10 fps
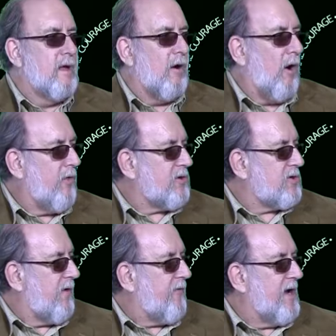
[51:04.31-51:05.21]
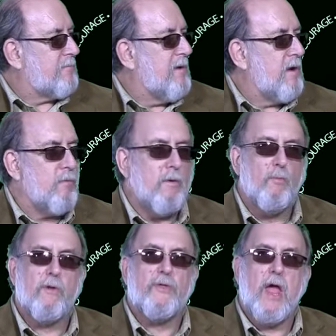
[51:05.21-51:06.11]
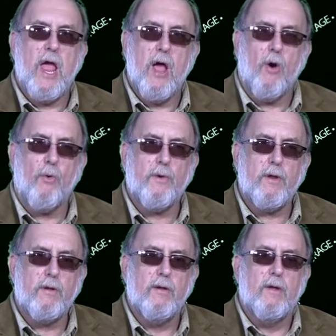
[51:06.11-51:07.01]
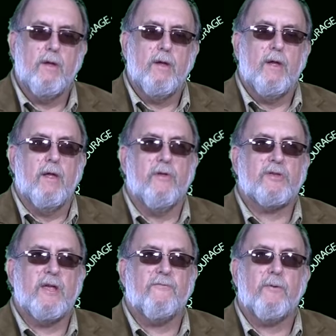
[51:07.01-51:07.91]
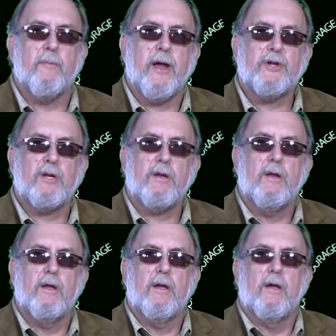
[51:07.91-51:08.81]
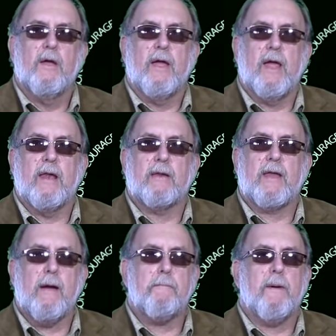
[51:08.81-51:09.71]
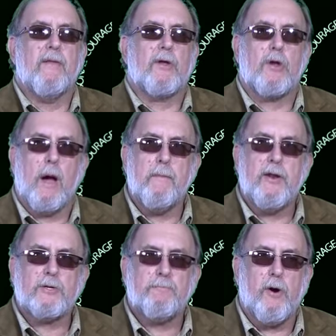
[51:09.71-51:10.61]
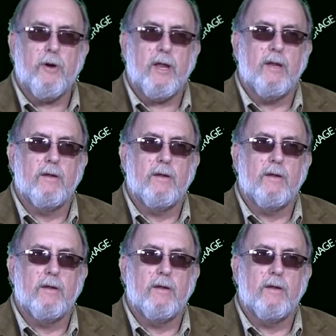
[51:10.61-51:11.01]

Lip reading: All this stuff has been withheld, this information, and it's kept by the Communist Party.